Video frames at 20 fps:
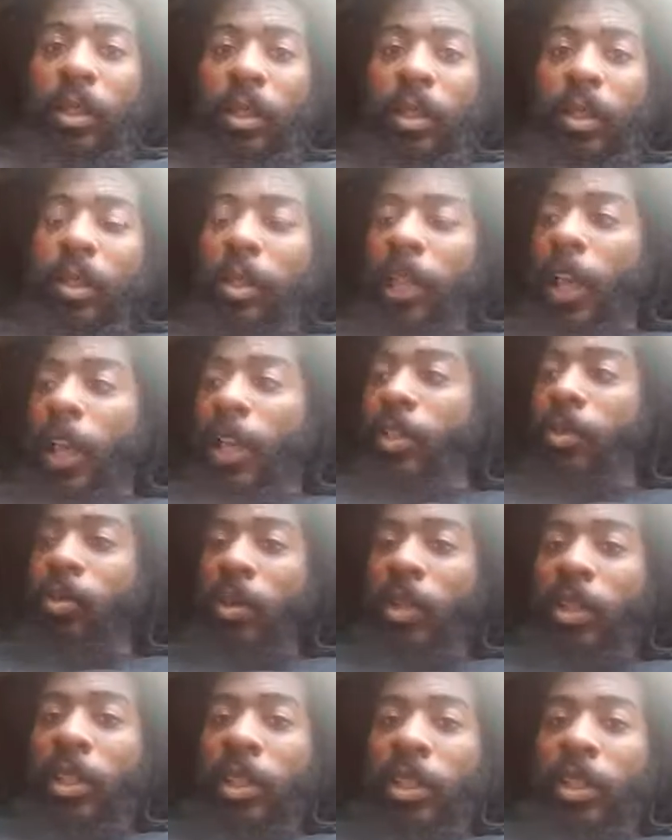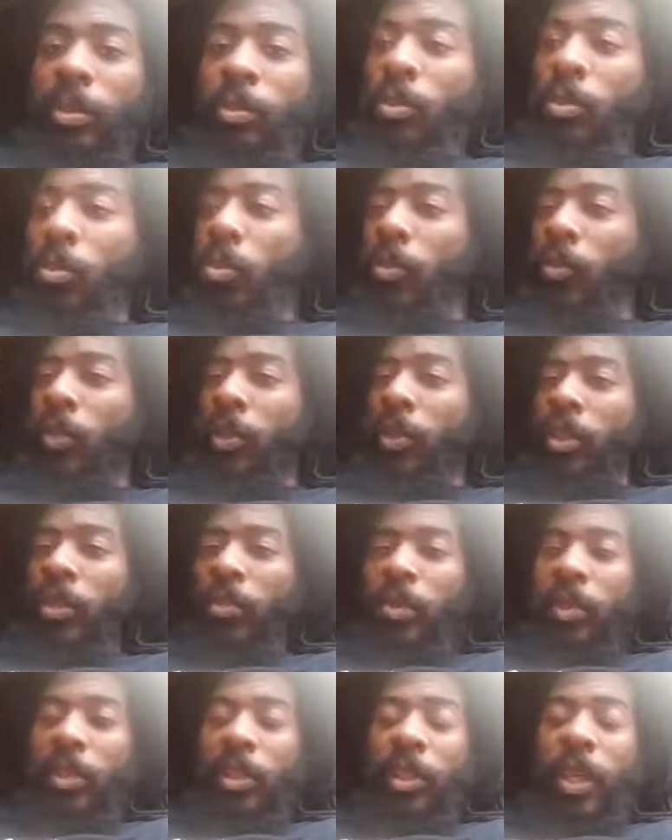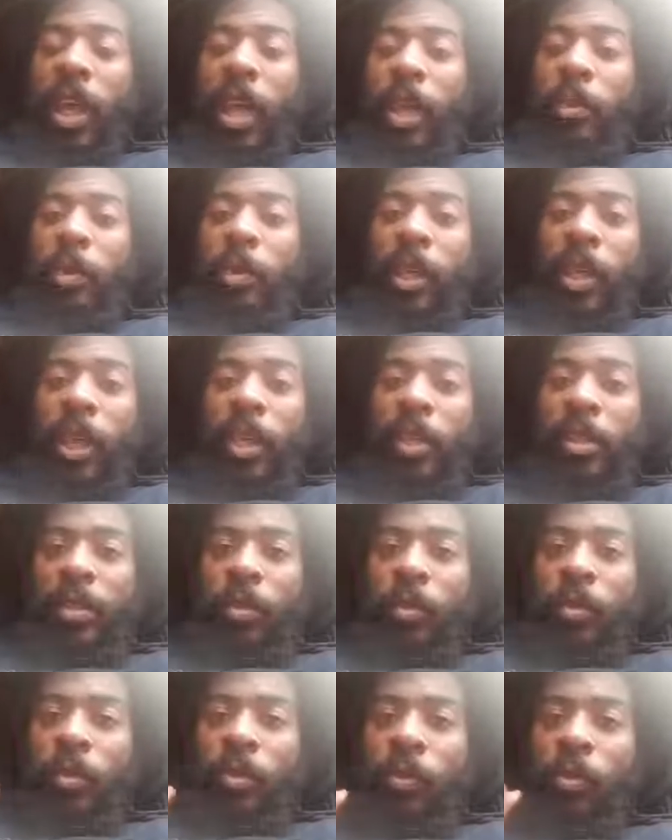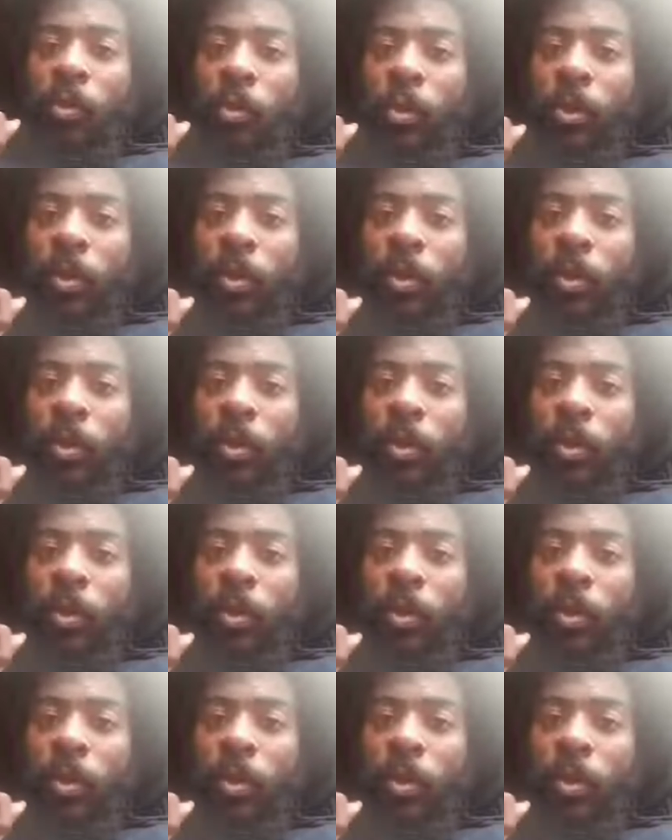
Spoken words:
that's what these movies was time capsules for.